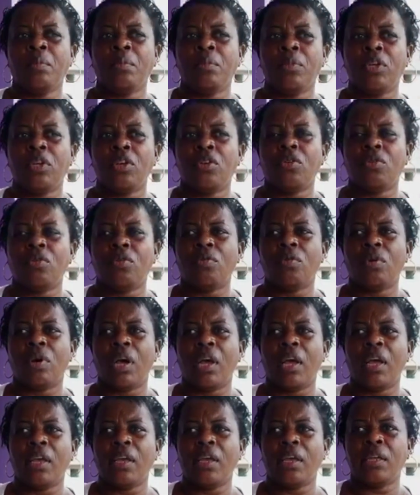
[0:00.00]

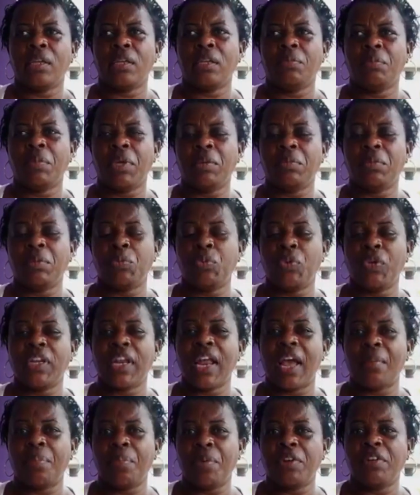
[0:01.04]
in between
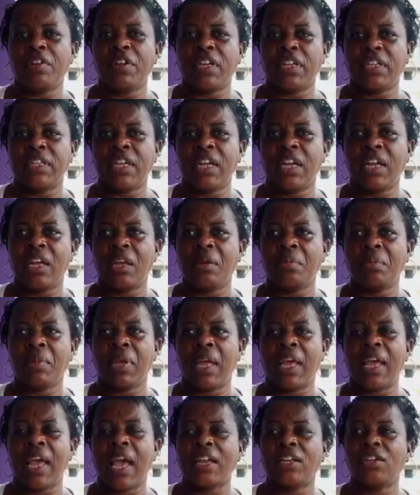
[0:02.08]
that period of time,
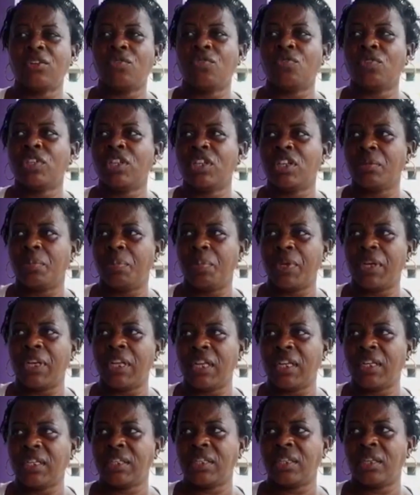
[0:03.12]
I had to go to the
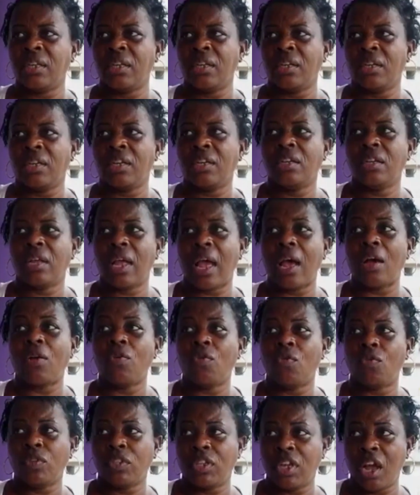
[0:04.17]
police at
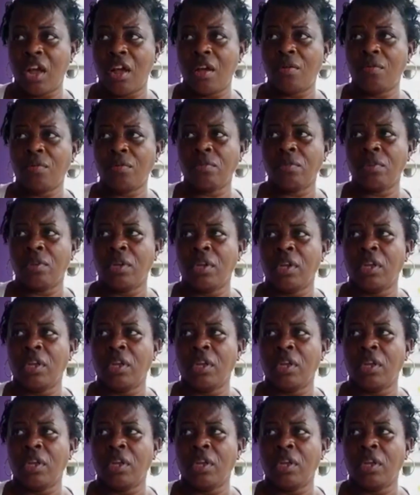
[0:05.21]
whole town